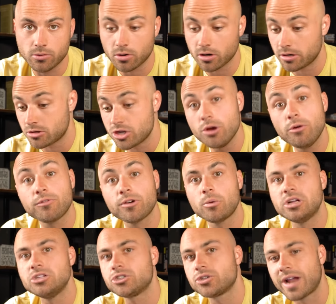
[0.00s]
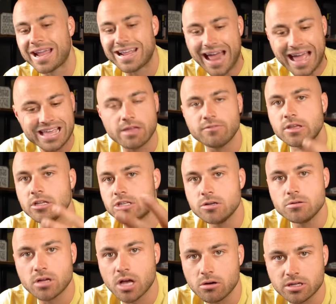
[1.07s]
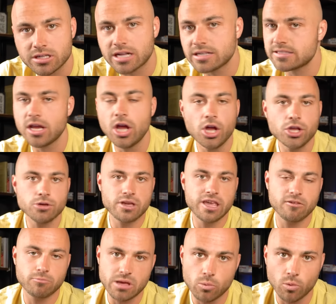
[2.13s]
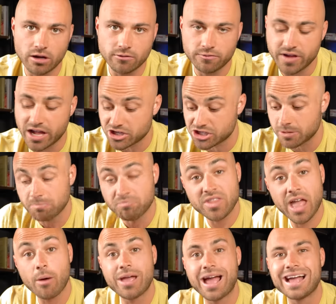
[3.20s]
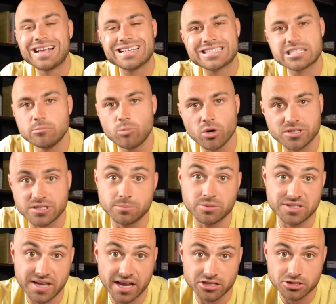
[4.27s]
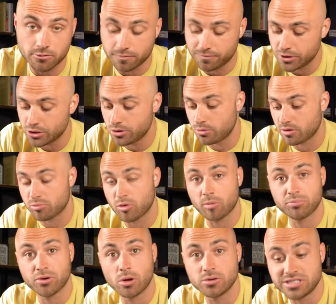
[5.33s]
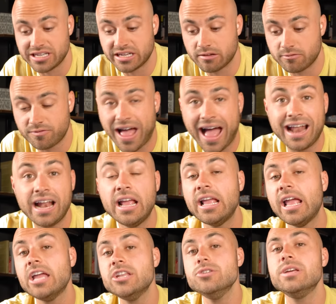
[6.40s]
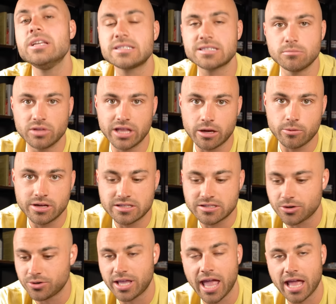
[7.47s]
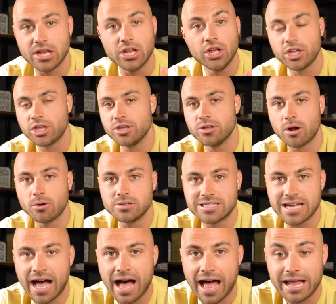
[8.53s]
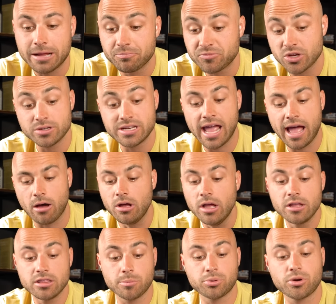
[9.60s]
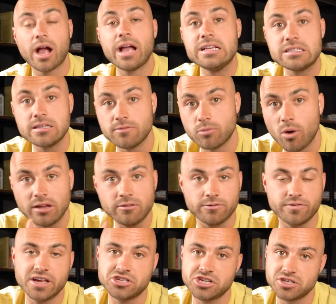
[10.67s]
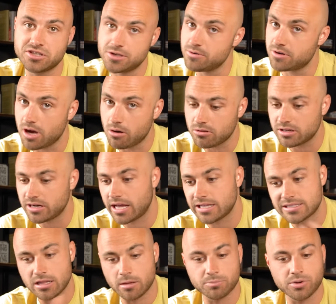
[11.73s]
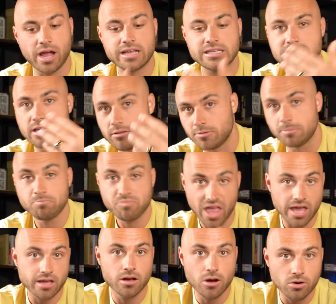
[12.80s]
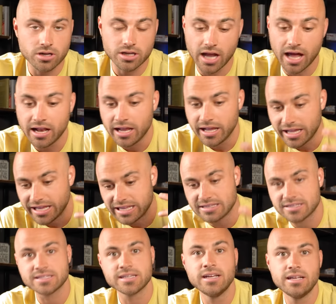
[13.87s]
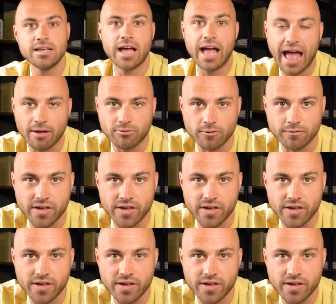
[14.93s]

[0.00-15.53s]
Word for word: or a 2-for-1 trade. I give you 2 coconuts, you give me 1 fish. That way I get some more substantial food with more protein and fat, and you get some liquid. So again, you don't die. So now the price of 1 fish is 2 coconuts, and the price of a coconut is a half a